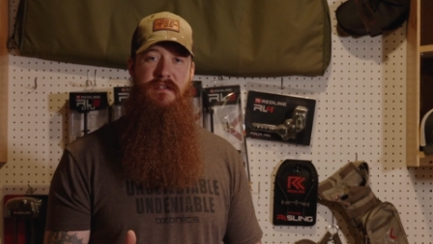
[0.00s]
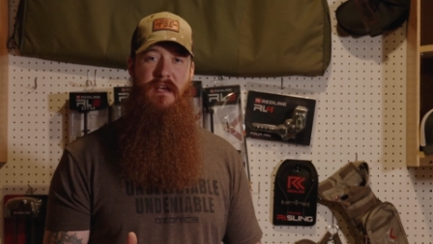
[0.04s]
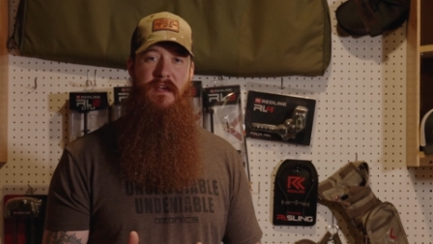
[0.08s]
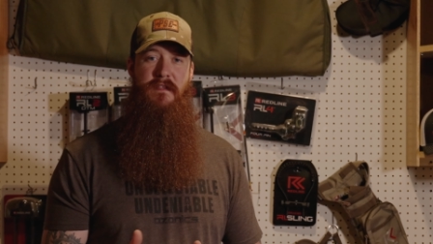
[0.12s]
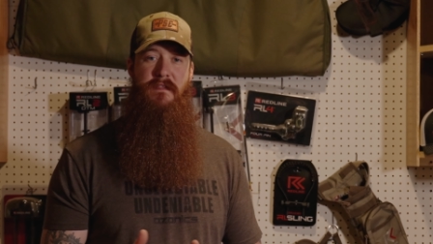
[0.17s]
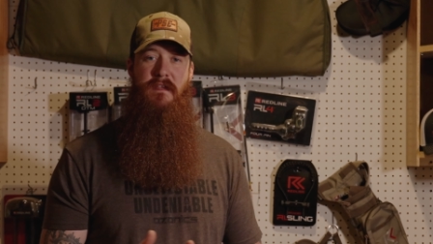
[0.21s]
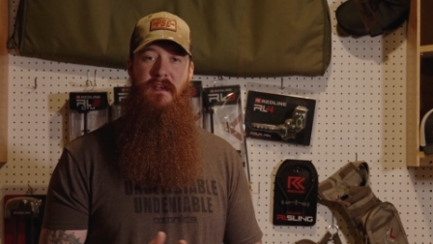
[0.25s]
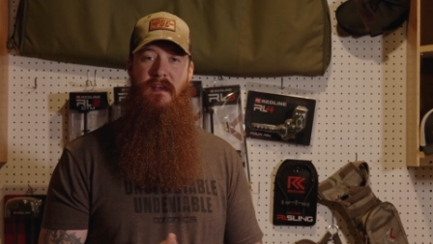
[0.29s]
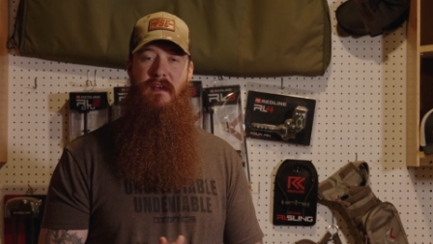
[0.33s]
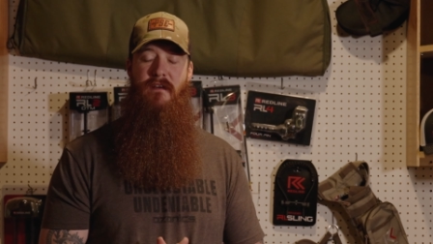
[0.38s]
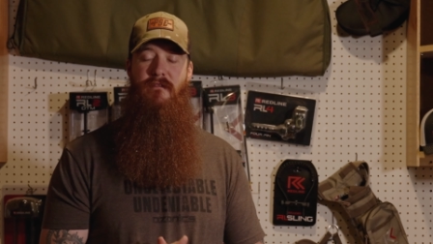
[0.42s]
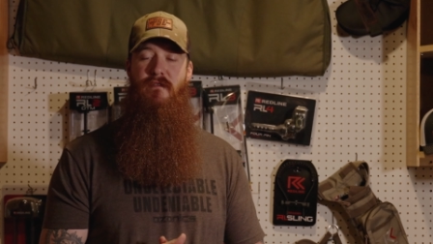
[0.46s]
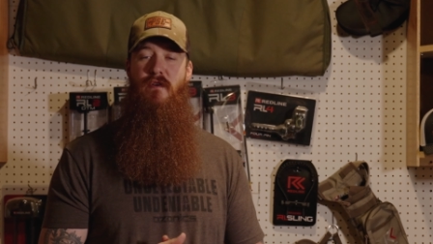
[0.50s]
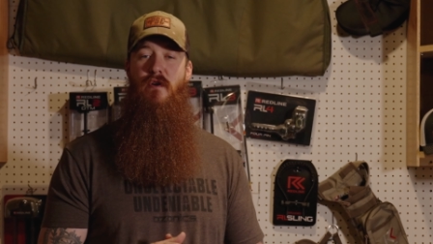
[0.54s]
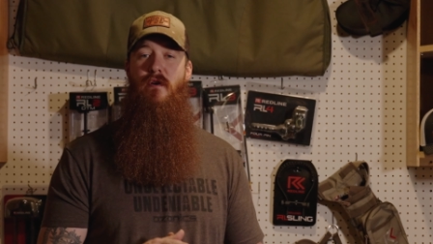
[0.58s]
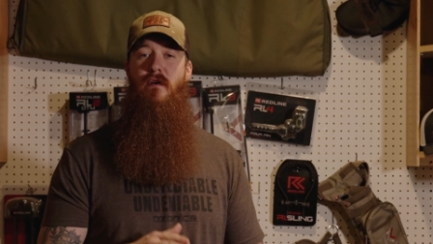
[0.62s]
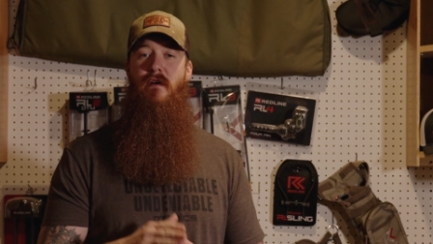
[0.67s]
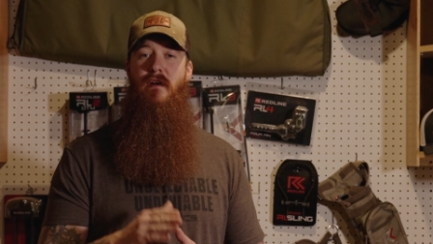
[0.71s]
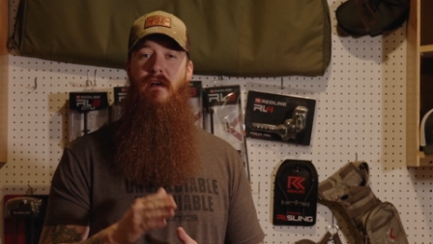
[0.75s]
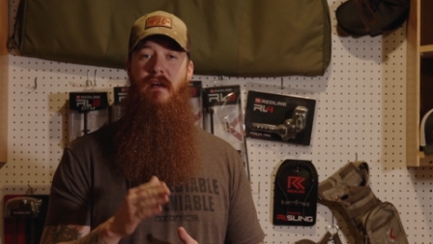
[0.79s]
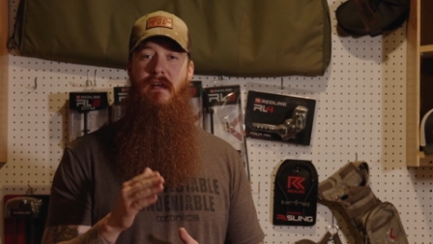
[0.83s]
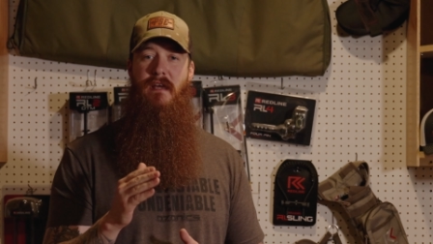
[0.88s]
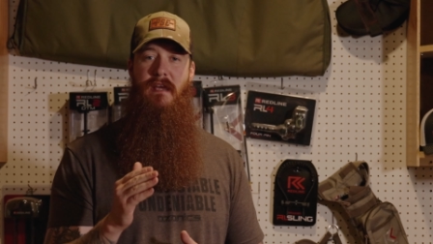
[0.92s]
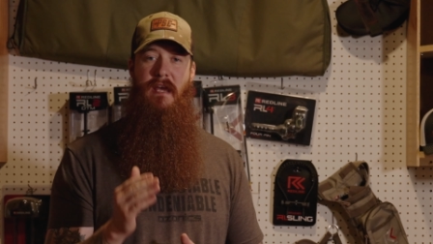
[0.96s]
I think if you're
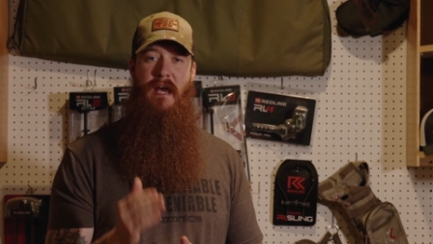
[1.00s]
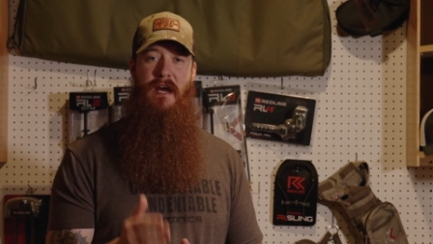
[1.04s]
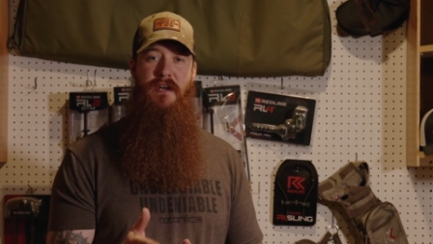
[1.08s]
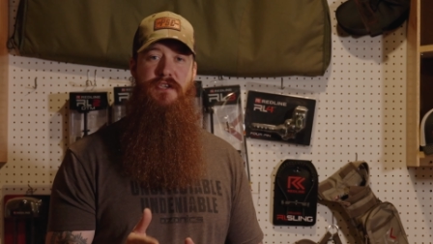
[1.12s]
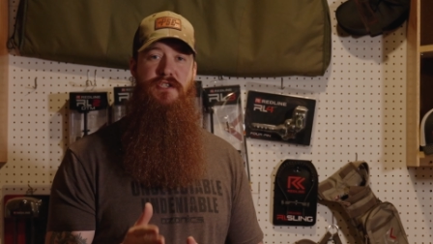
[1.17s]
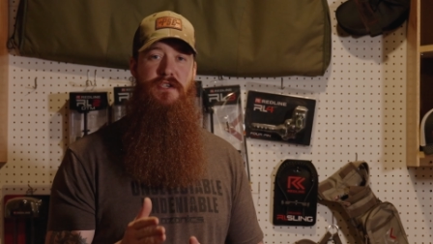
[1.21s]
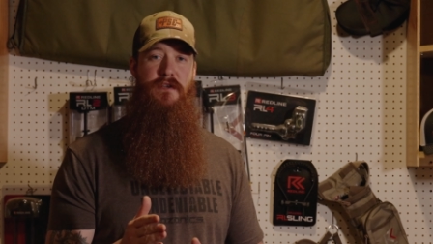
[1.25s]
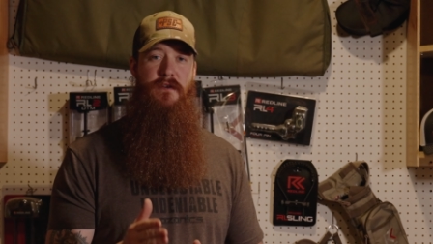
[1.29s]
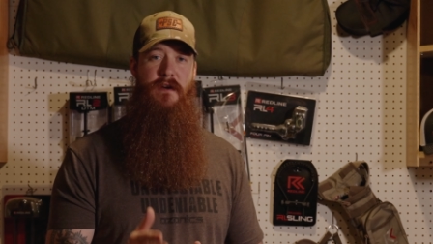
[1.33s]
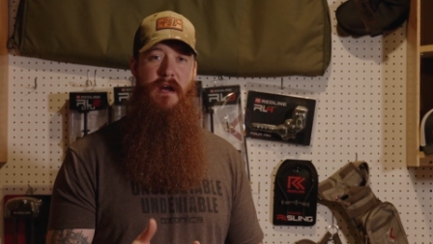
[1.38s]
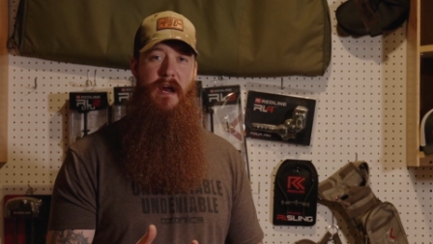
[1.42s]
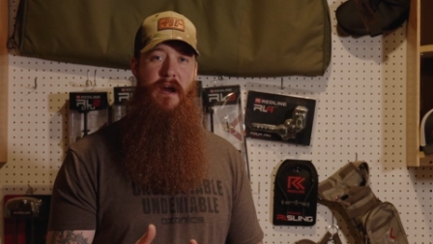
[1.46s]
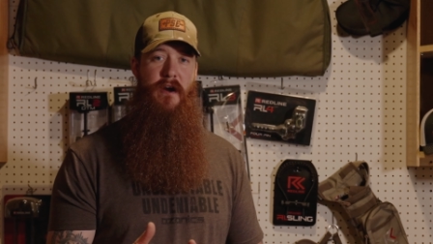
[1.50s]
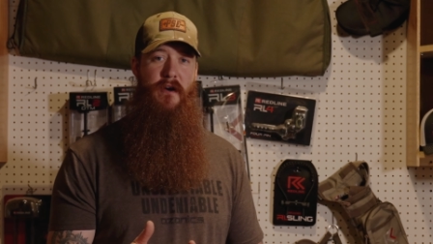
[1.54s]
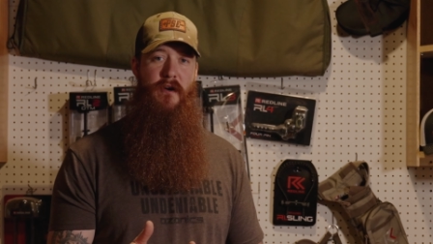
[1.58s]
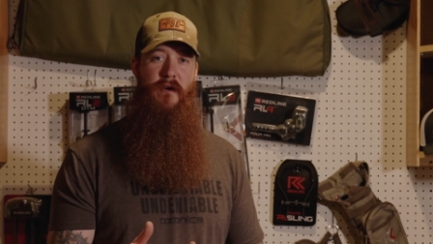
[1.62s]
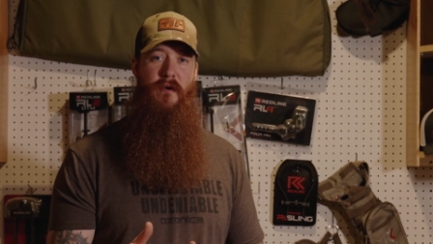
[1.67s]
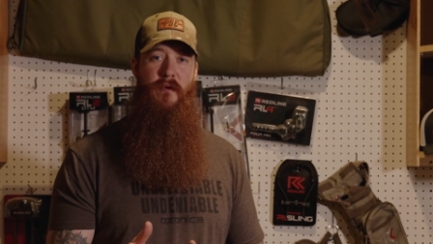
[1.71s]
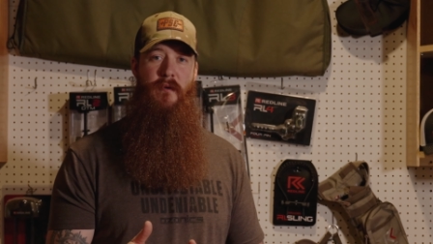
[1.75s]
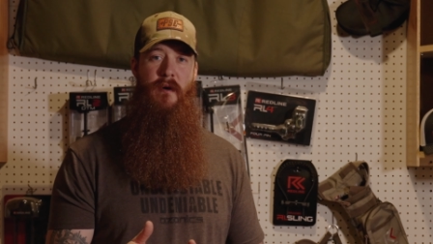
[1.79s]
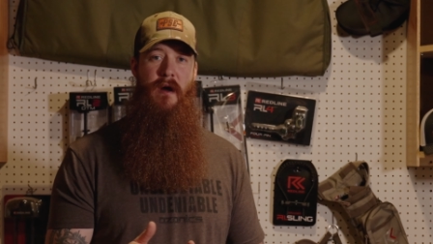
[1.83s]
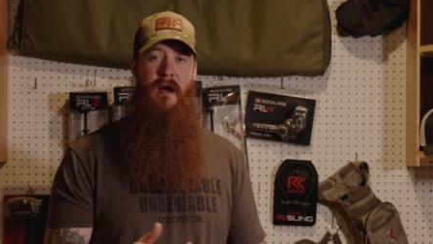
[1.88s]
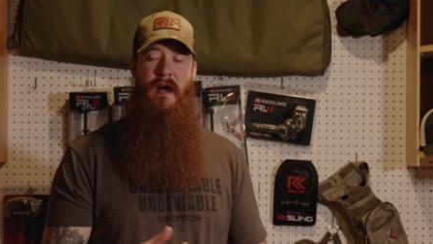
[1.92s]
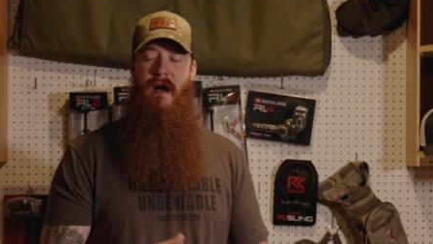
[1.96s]
going to catch your
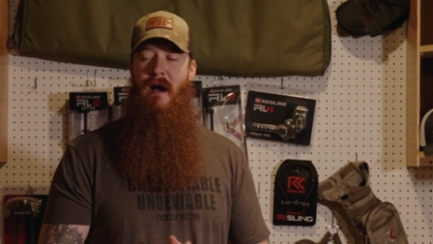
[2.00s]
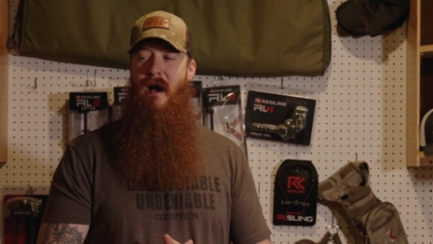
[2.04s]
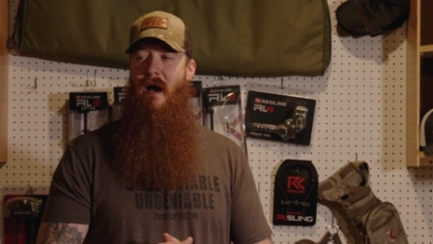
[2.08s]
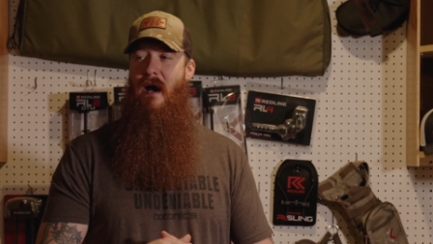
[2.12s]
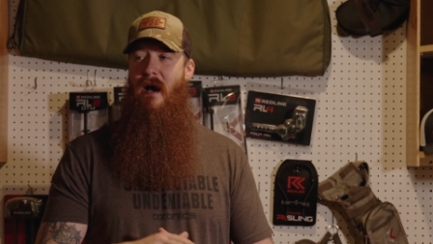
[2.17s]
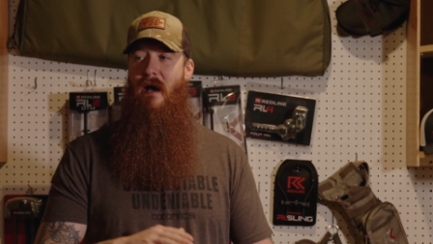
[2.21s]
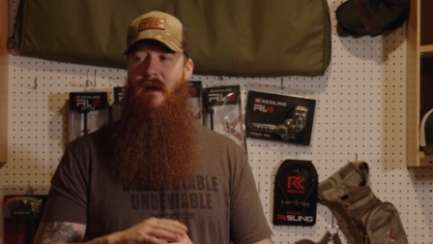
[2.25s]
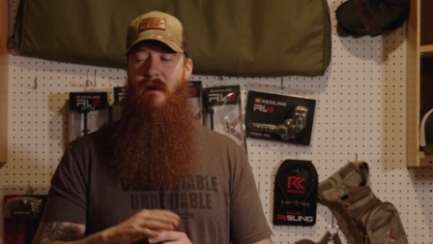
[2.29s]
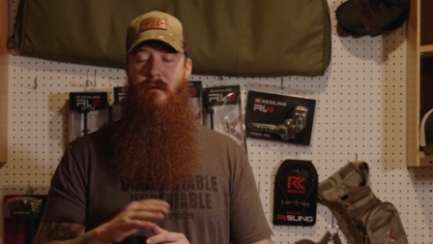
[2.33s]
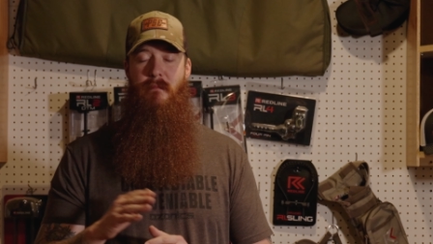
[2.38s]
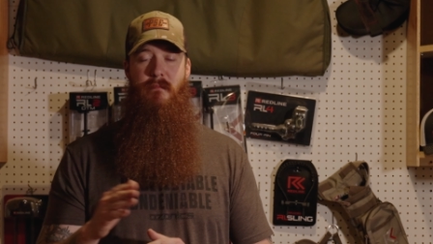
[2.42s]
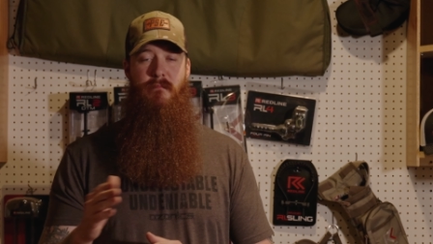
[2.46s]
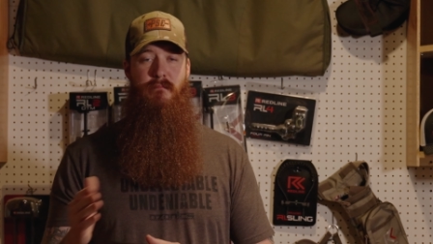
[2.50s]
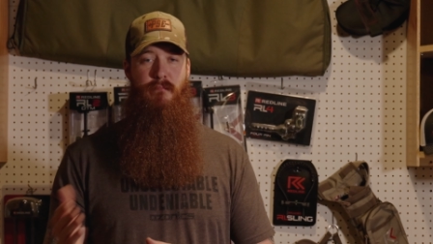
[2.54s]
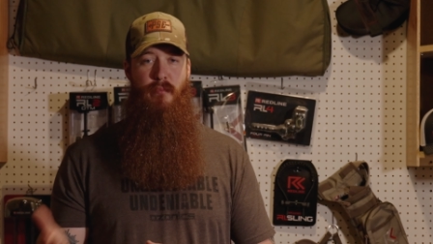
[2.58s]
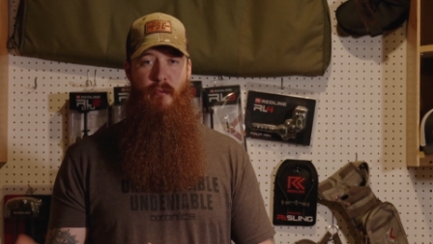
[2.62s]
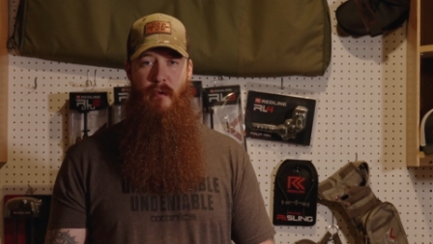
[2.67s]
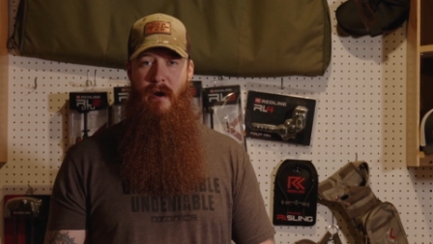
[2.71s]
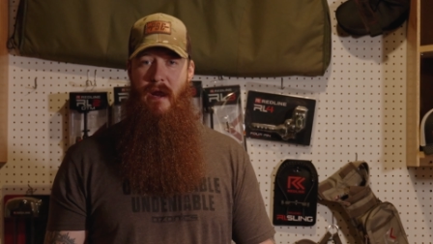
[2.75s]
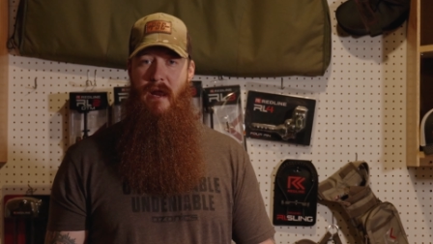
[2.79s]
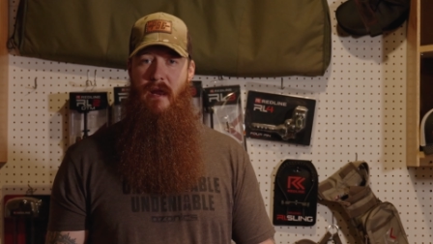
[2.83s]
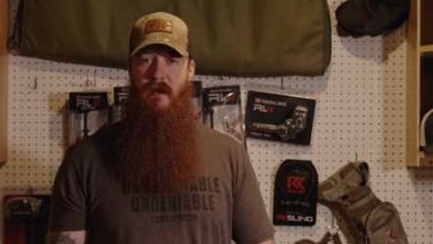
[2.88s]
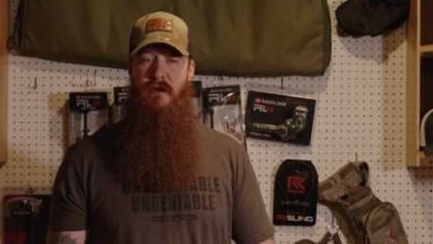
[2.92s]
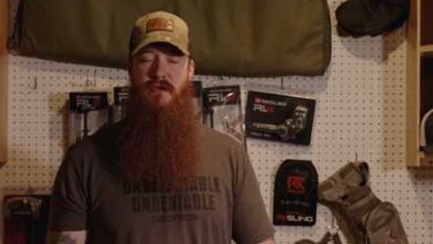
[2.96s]
arrow on a
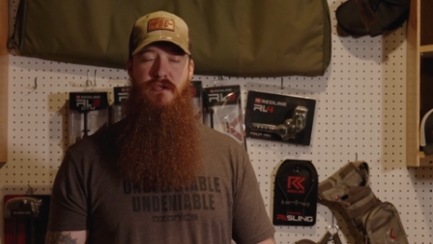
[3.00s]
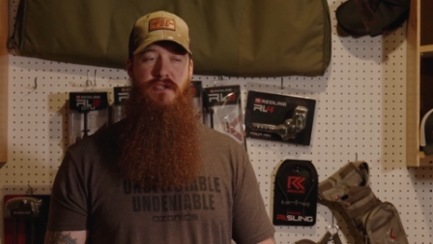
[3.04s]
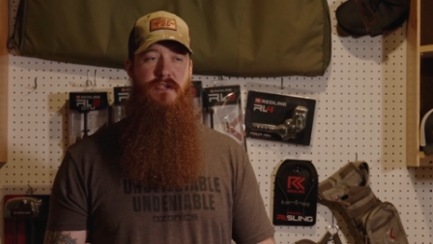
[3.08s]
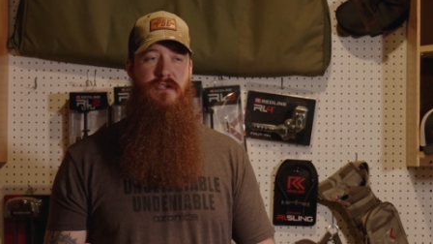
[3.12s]
branch